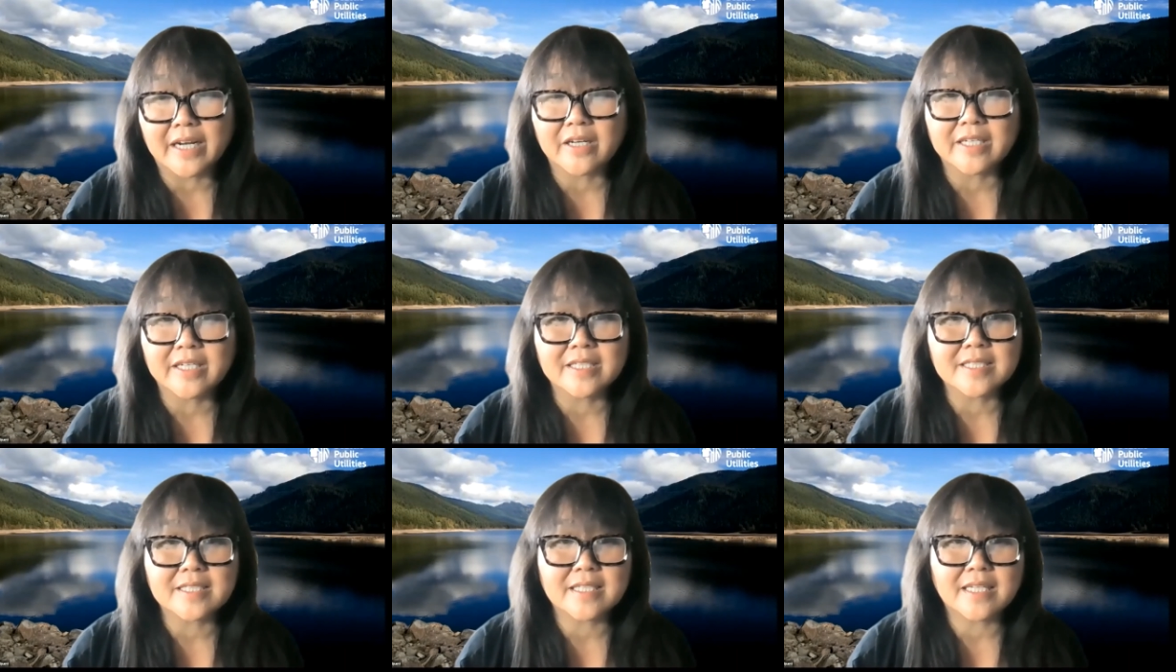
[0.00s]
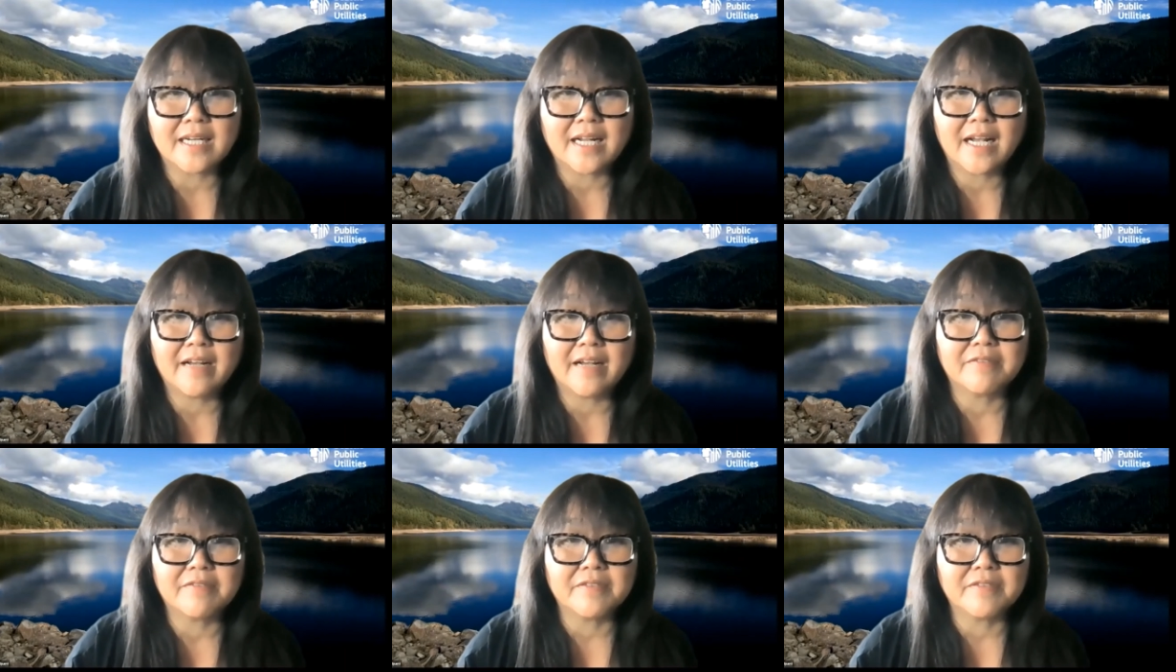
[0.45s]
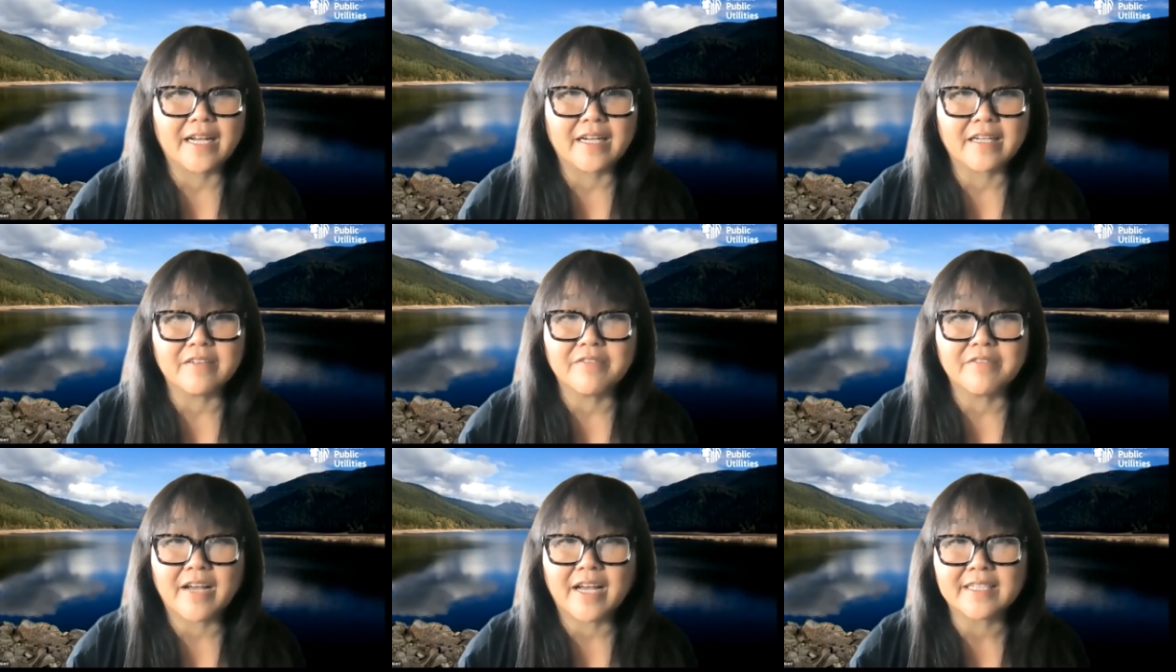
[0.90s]
areas that have
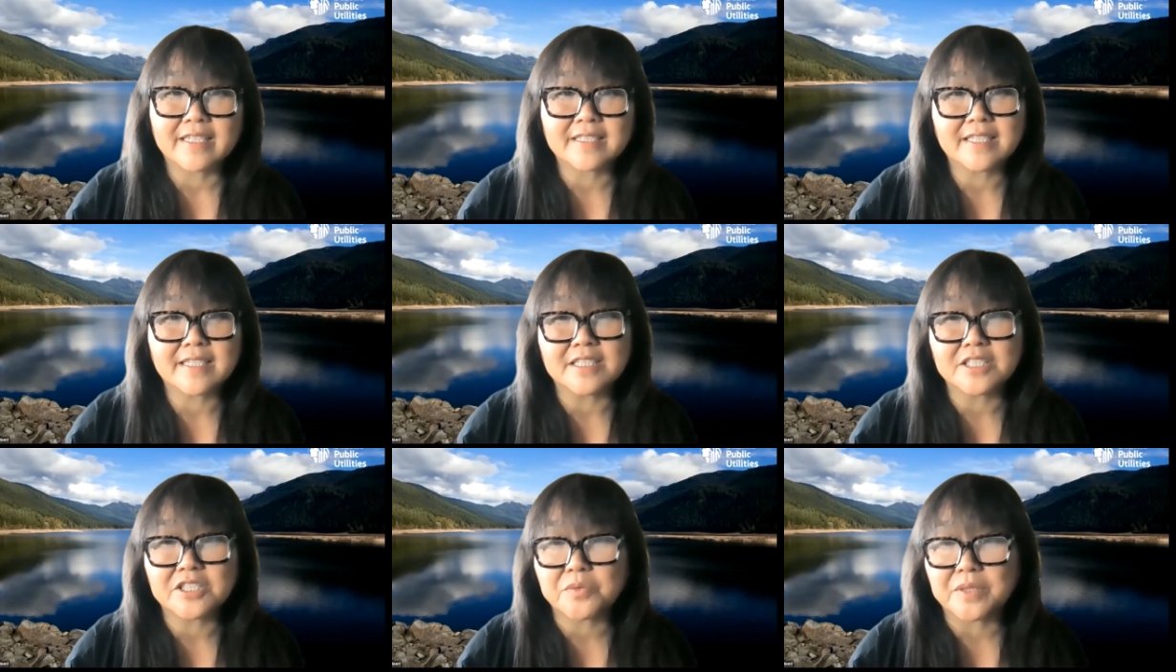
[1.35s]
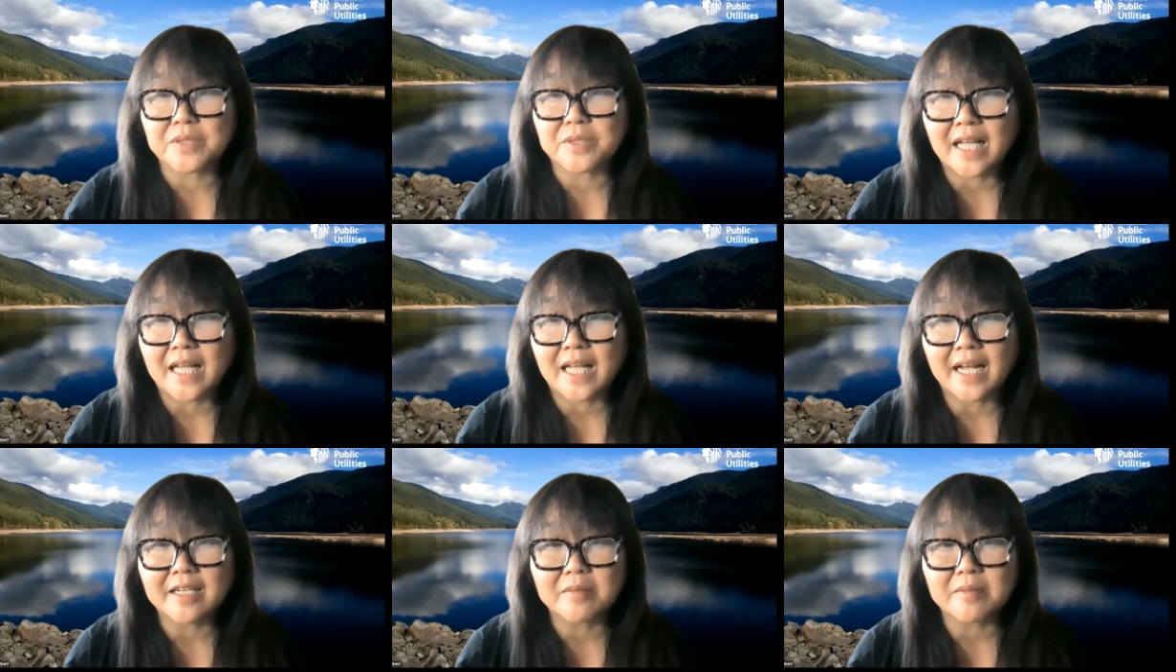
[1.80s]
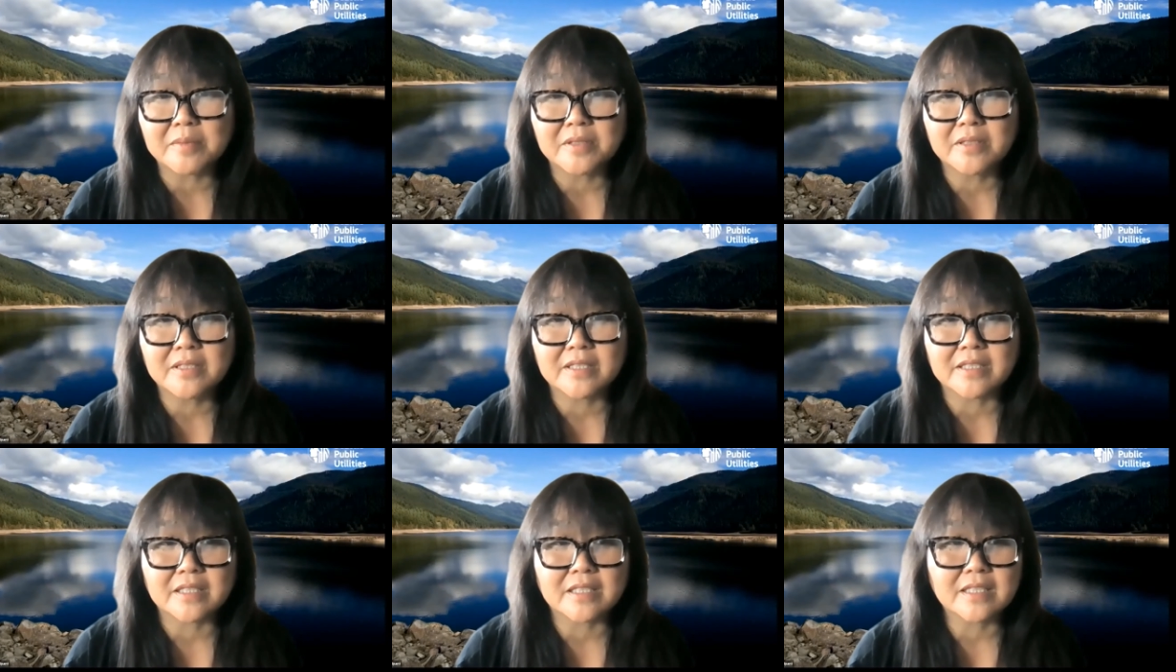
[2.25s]
lack of access to
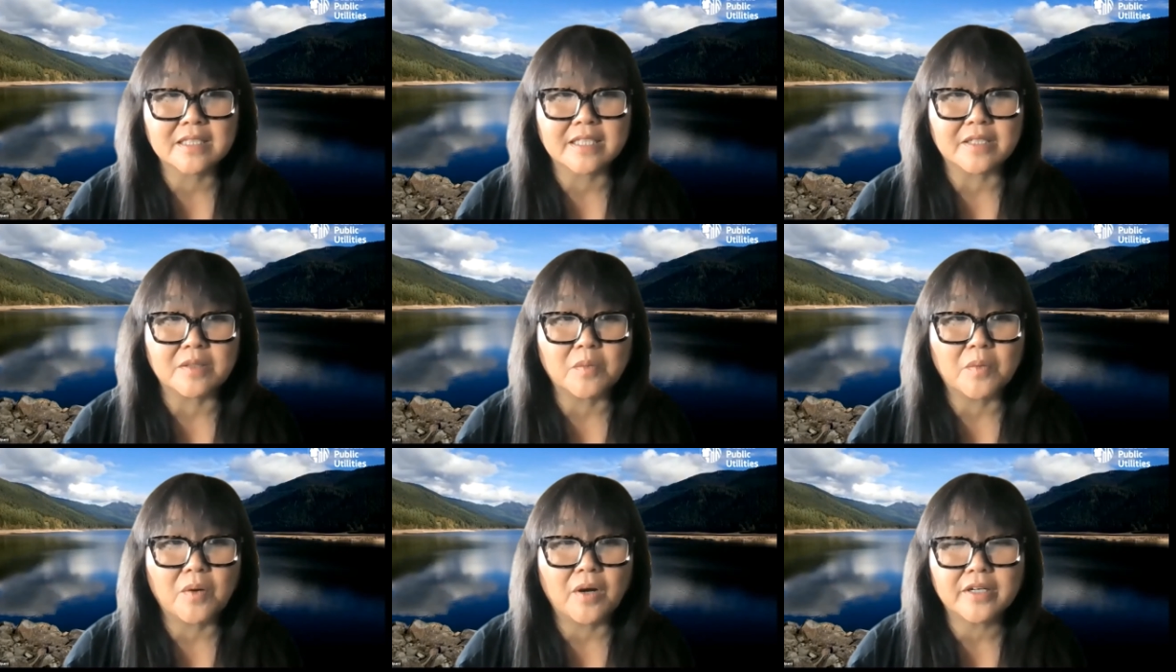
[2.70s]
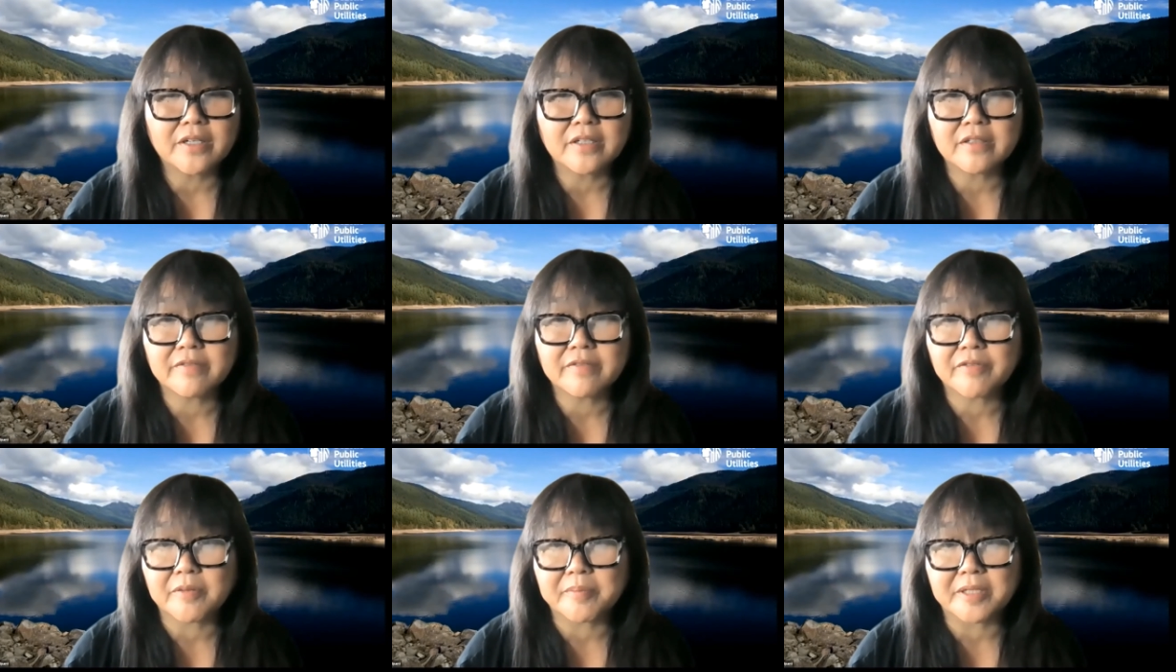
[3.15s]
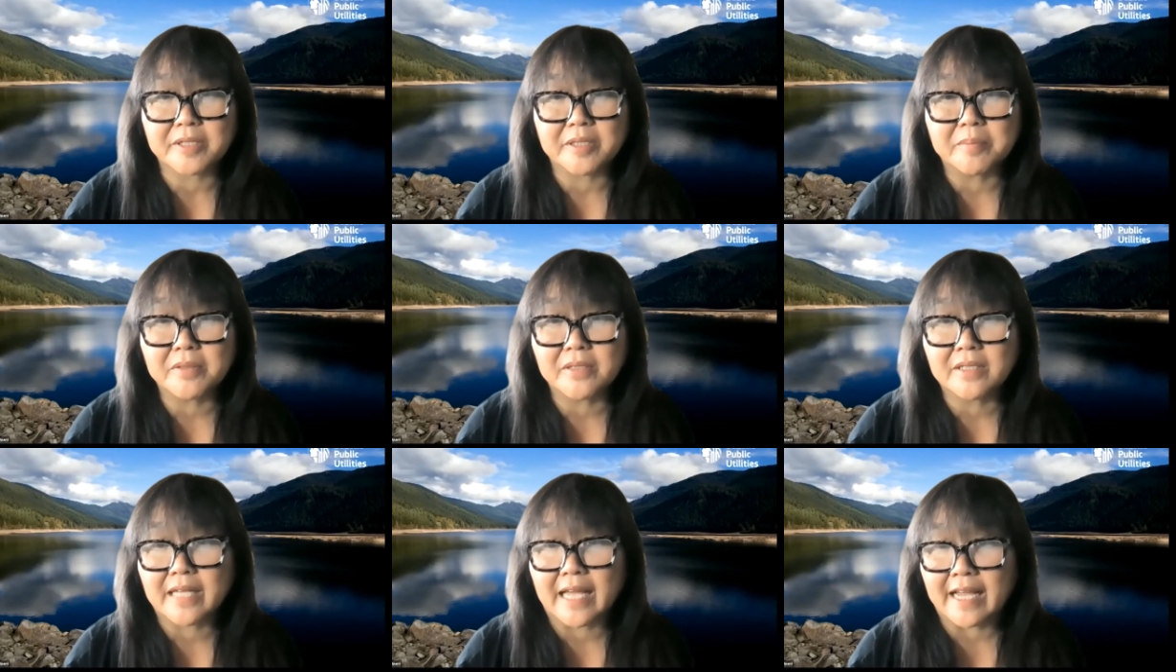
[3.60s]
reliable and clean water for
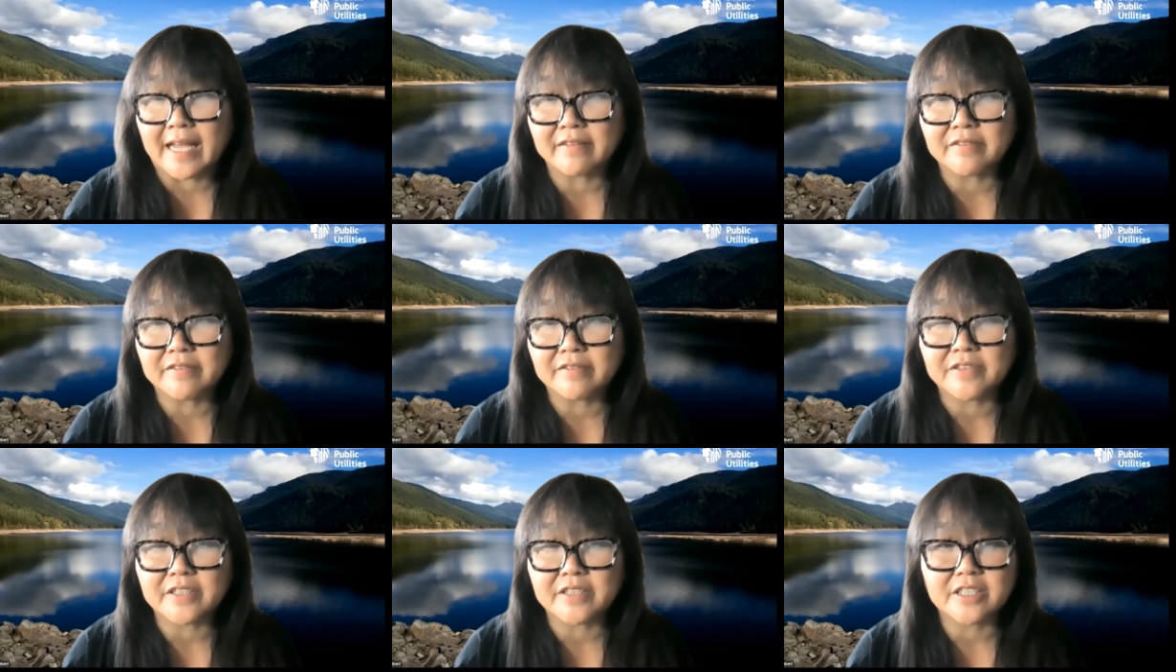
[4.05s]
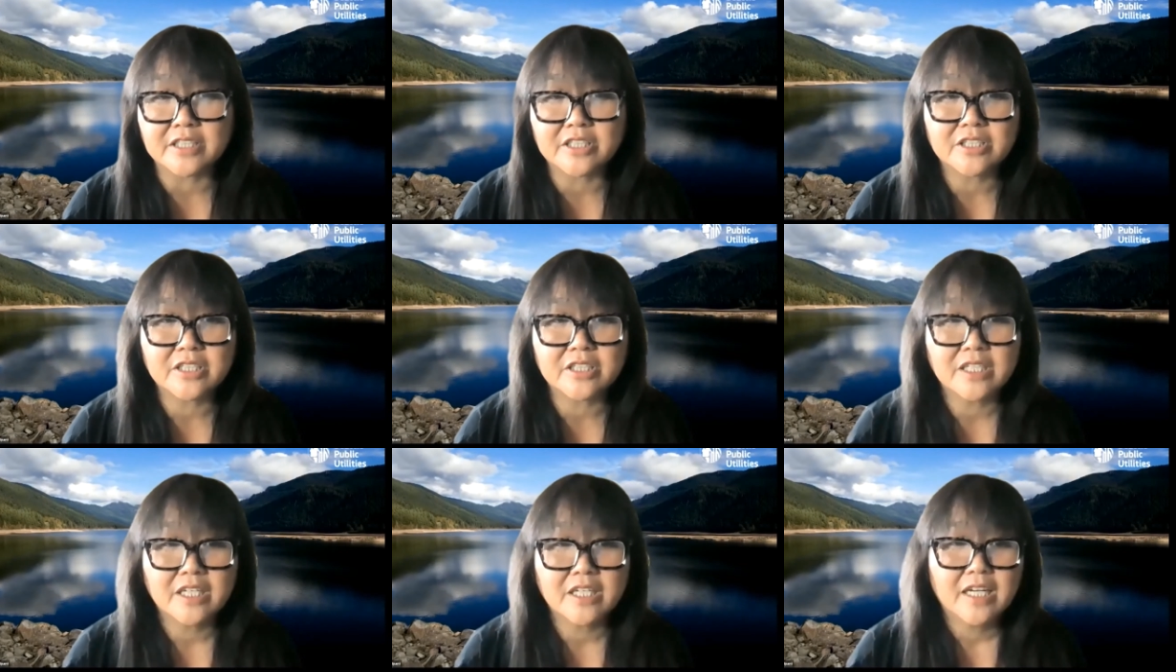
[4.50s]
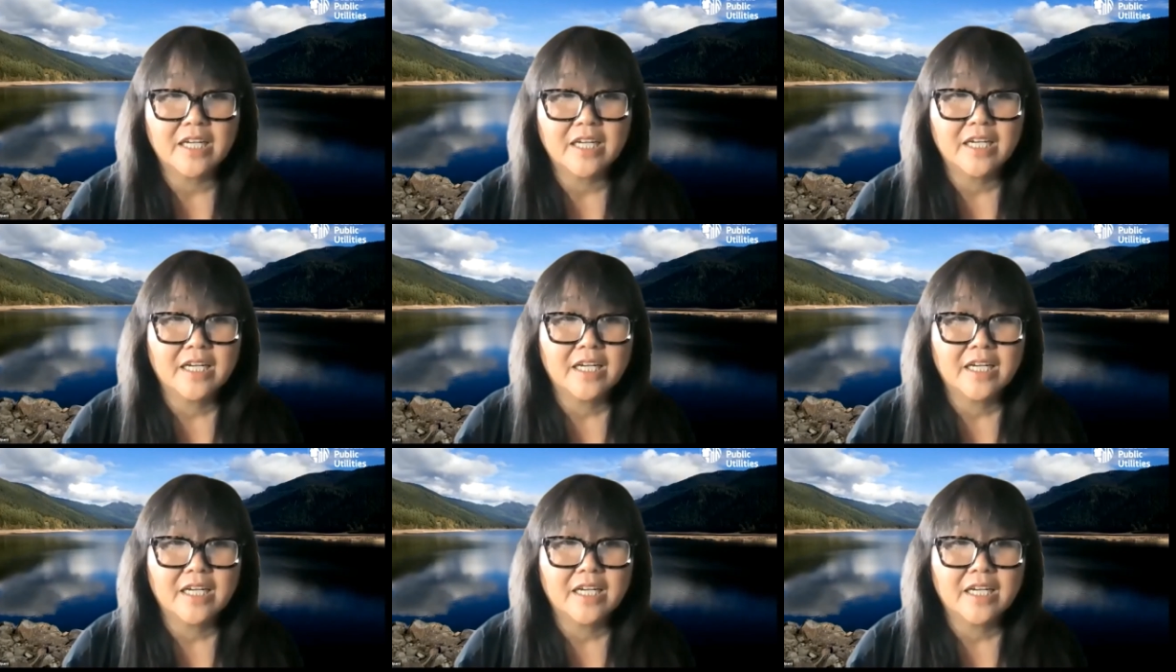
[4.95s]
people and fish.